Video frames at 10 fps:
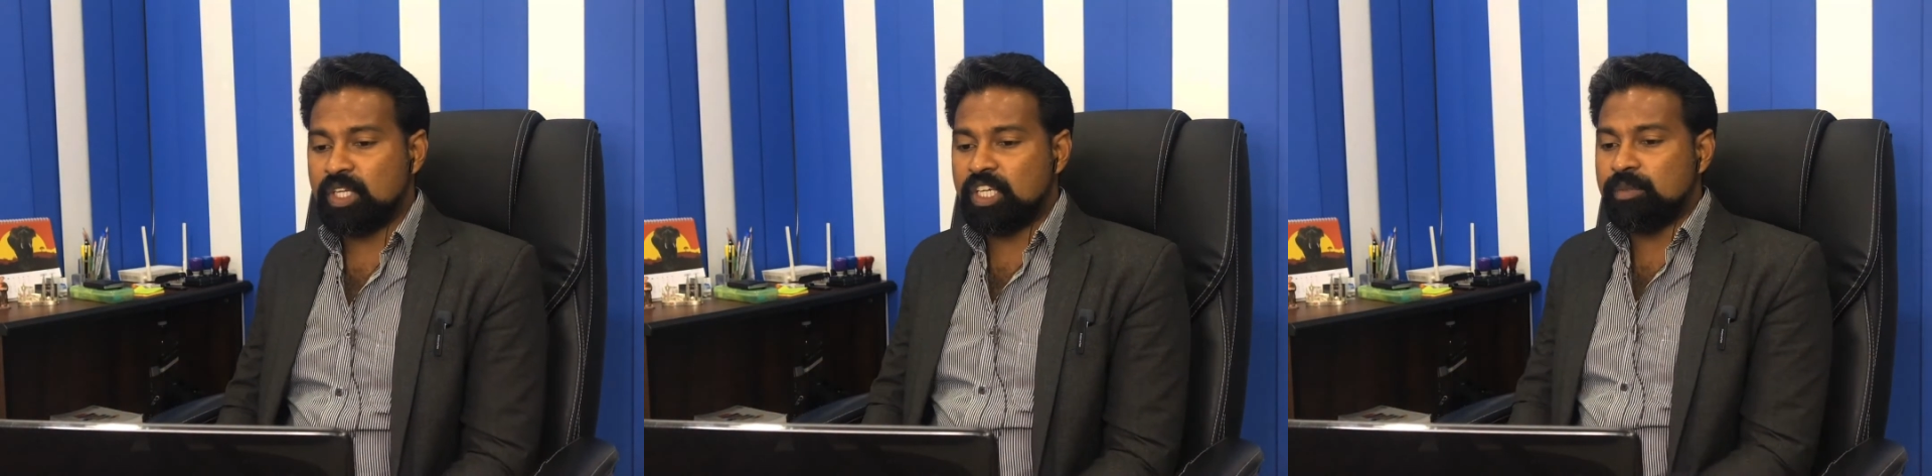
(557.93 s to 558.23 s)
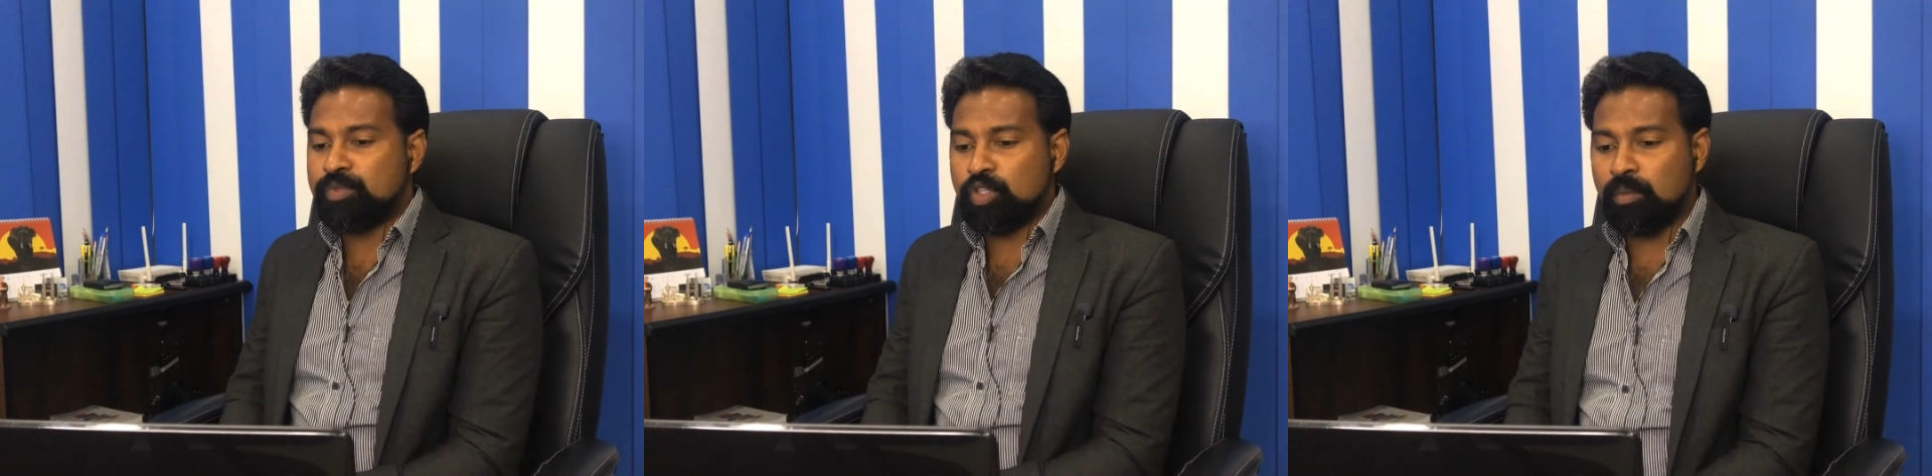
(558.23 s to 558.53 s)

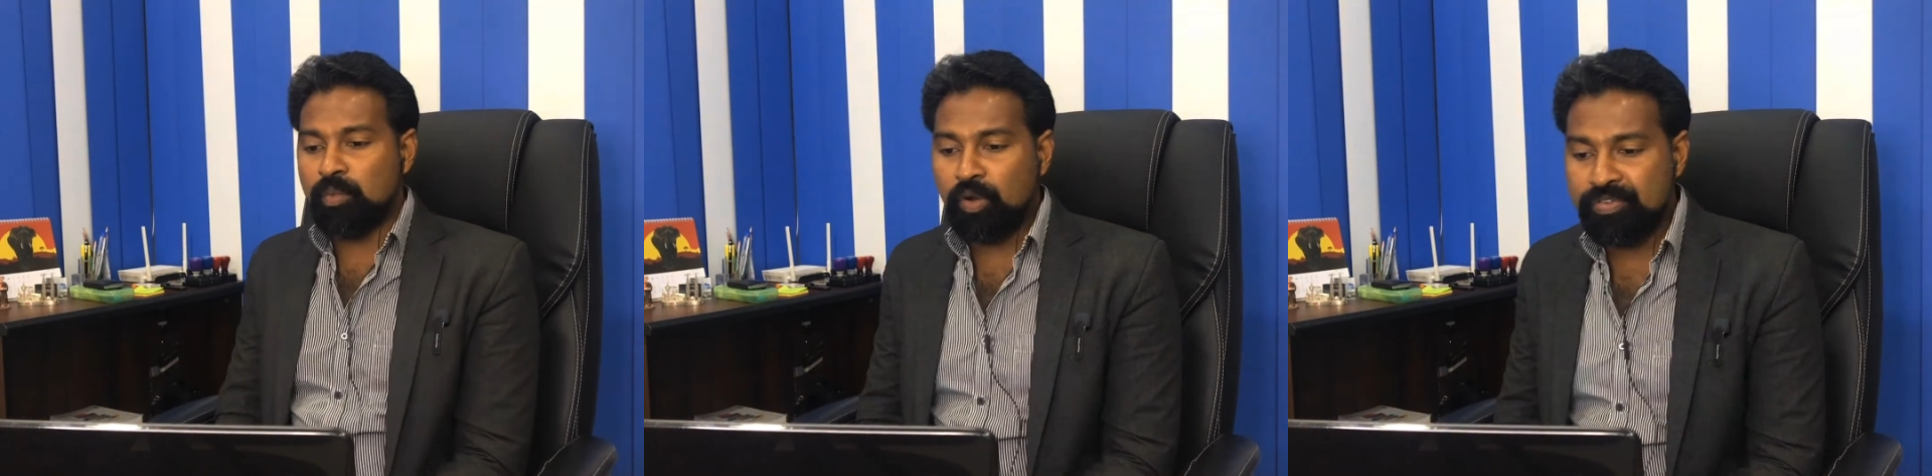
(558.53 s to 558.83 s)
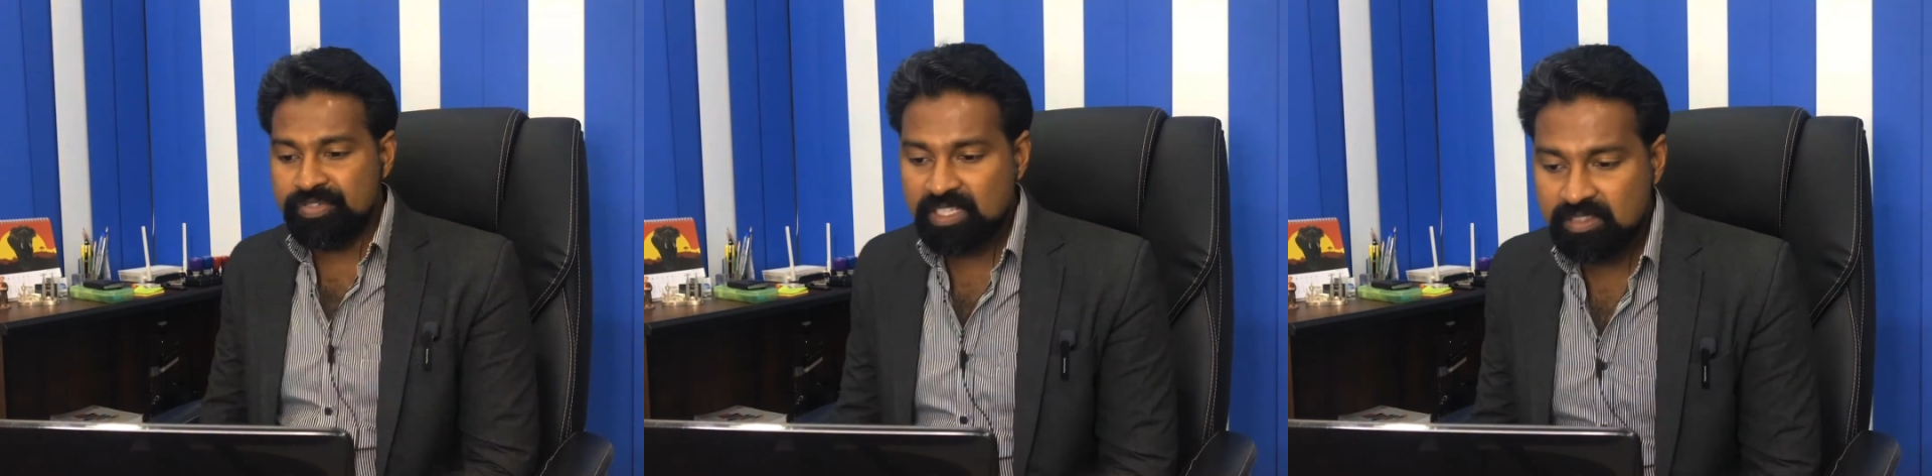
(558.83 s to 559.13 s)
keeps your
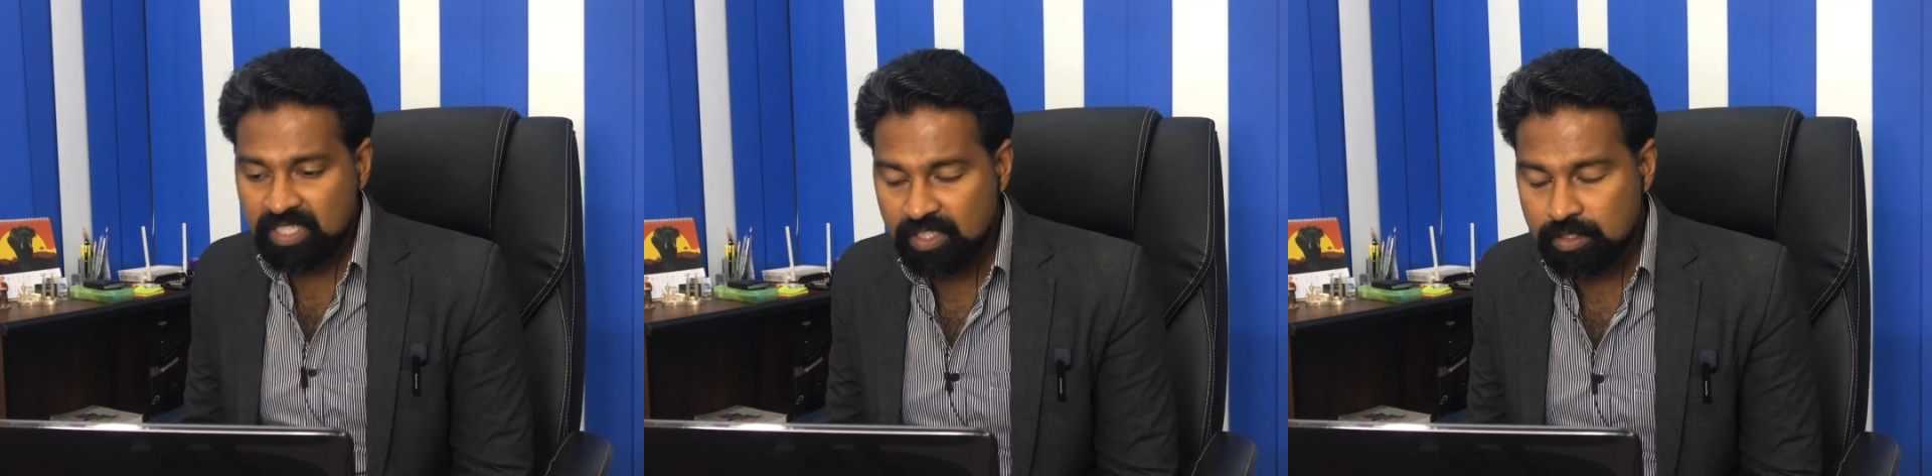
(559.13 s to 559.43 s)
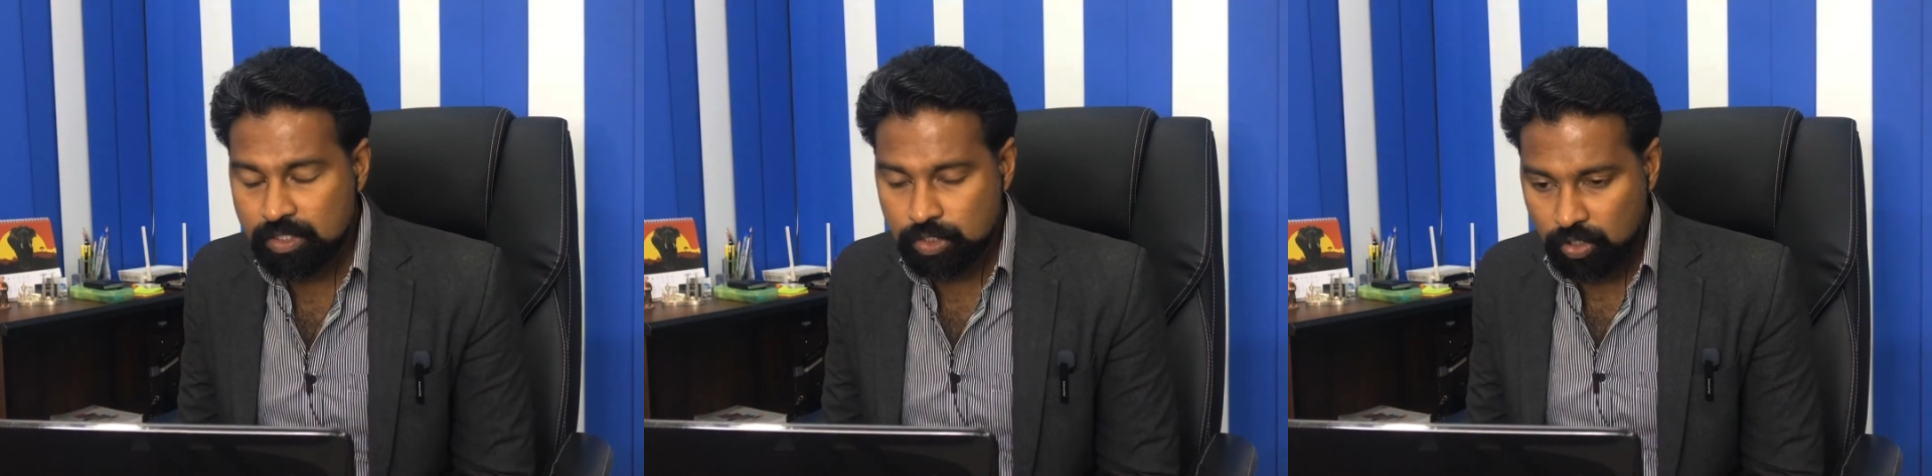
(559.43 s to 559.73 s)
bones and
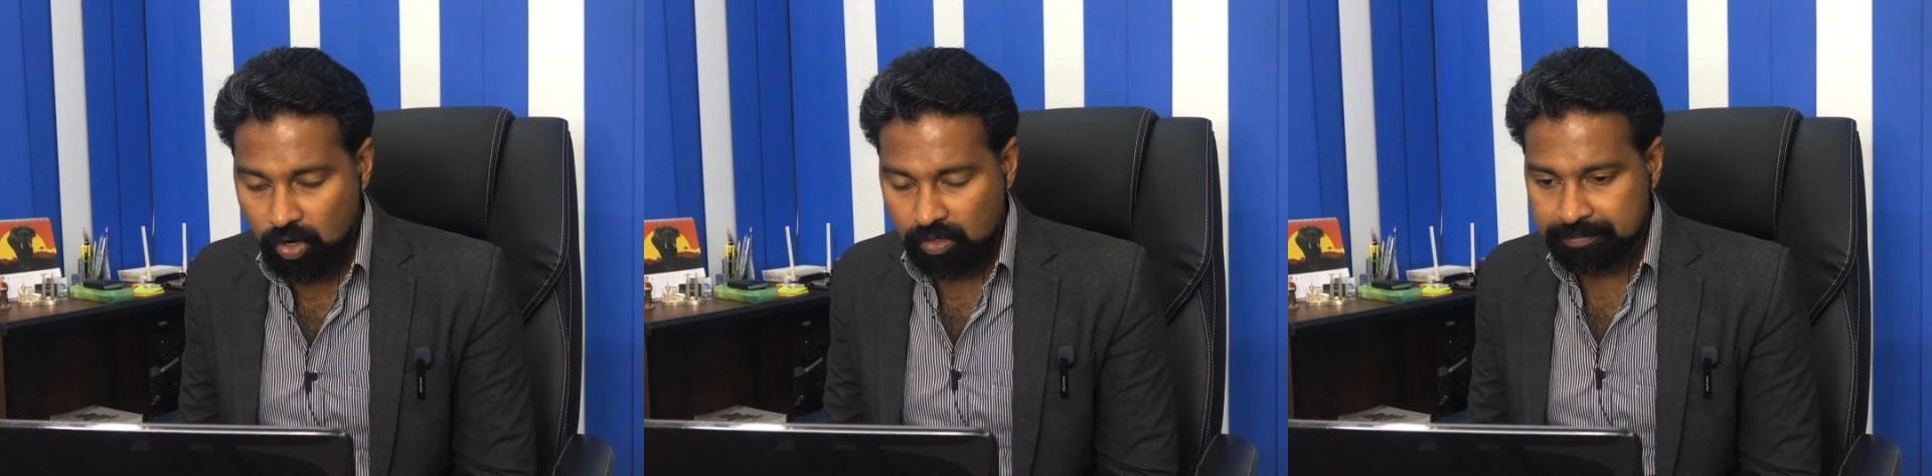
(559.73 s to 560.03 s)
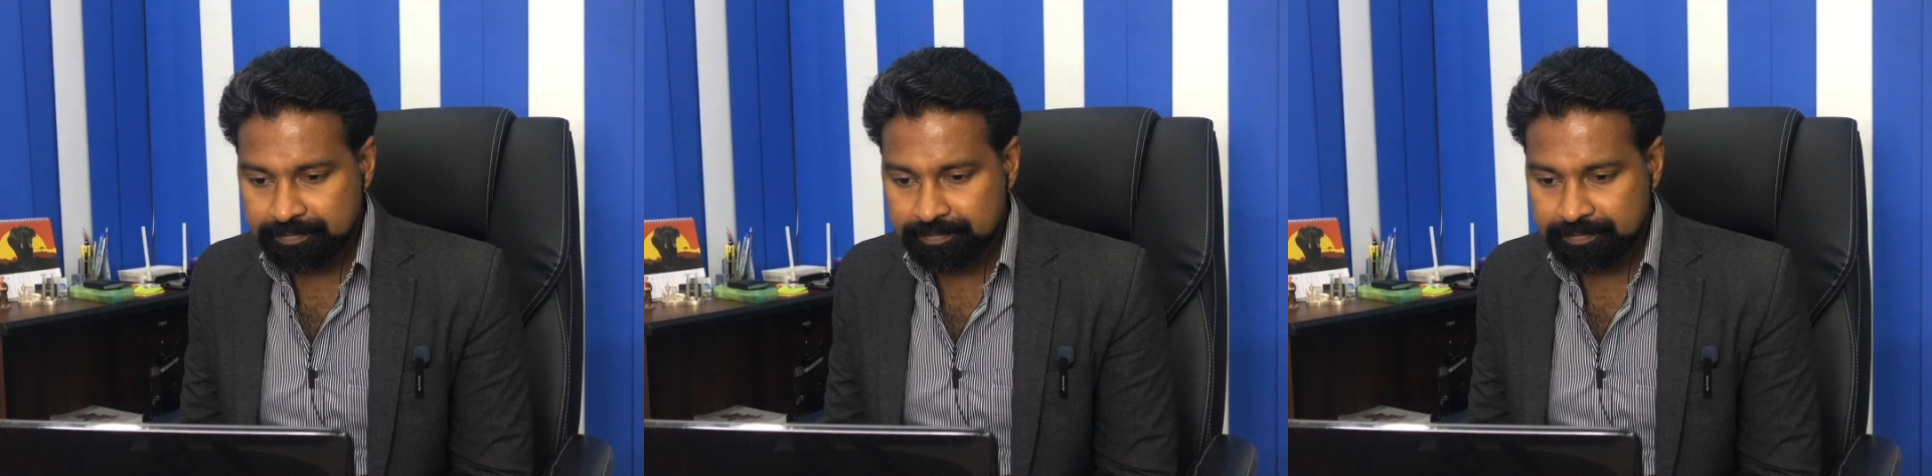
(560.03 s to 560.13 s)
teeth strong.